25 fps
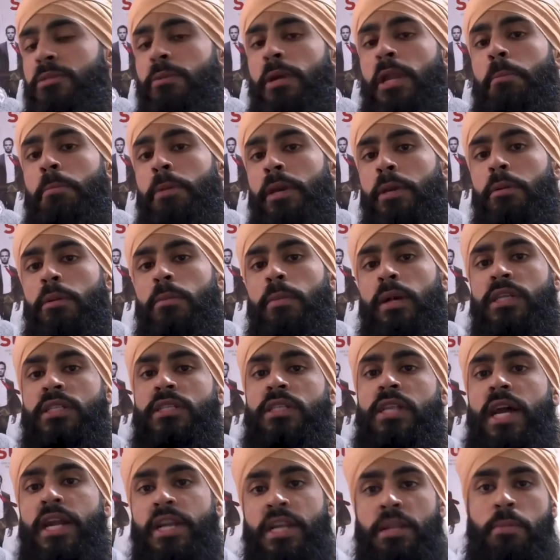many people might
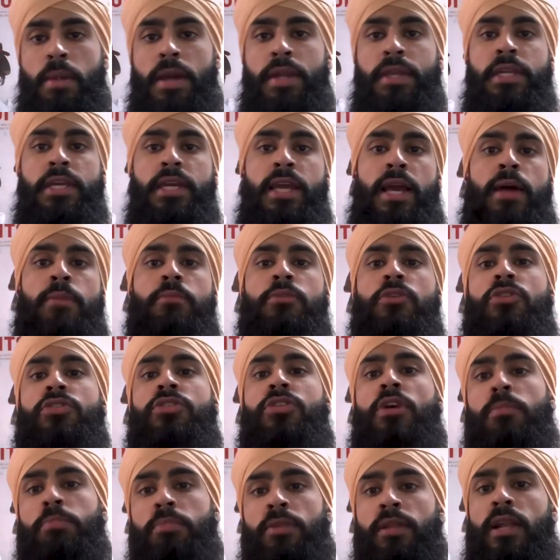slide in my DMs or
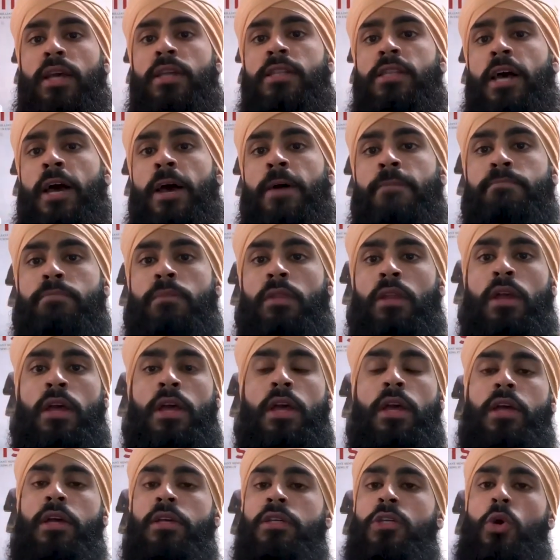something like that,
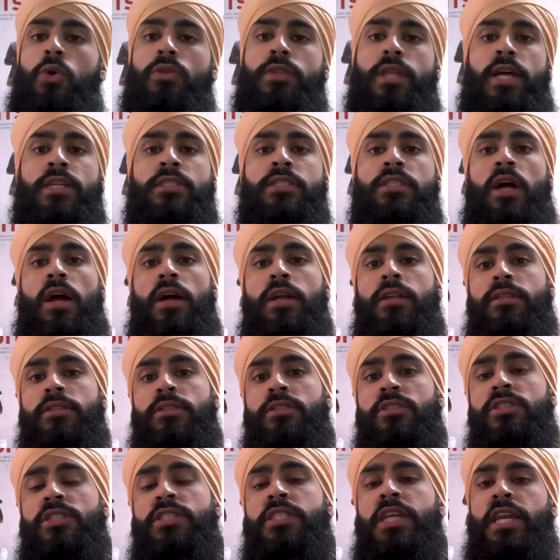yo, that's not
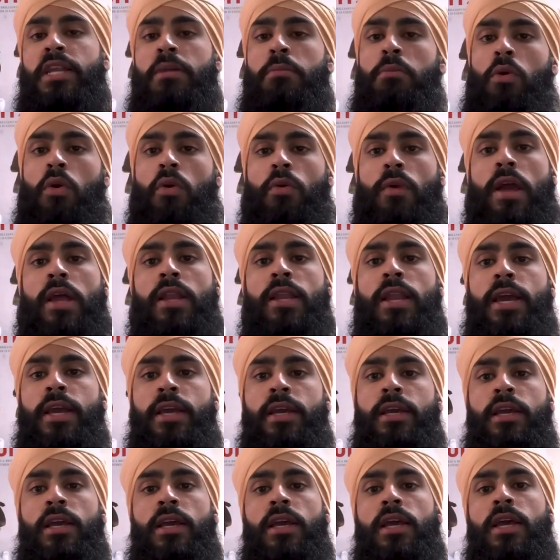sustainable, right?
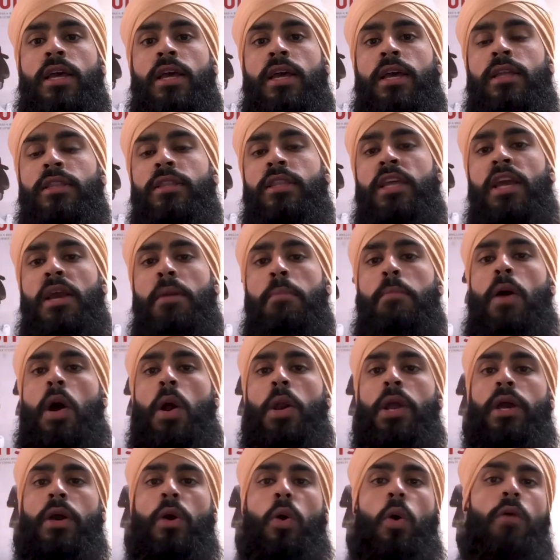Like, think
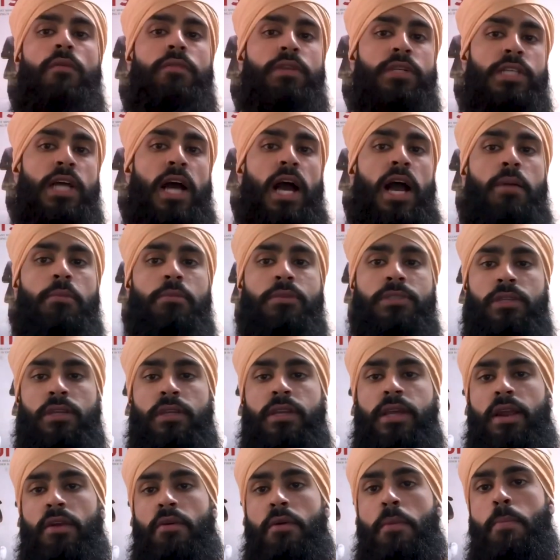about it. Over time, it's gonna
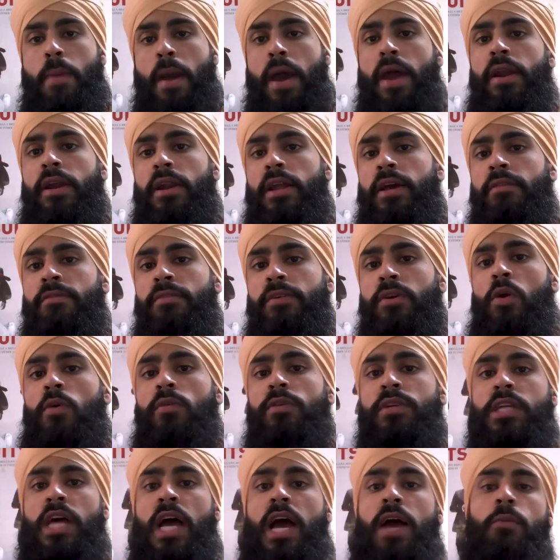get repetitive, and
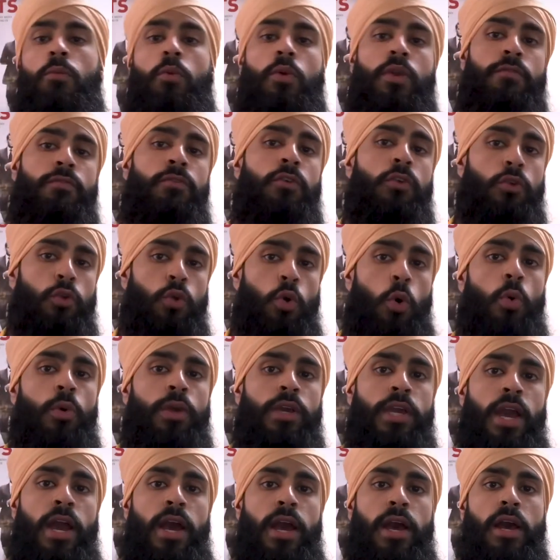over time, what if you don't
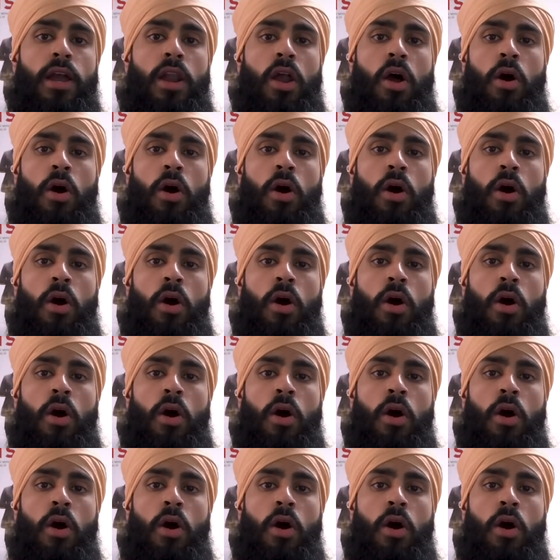get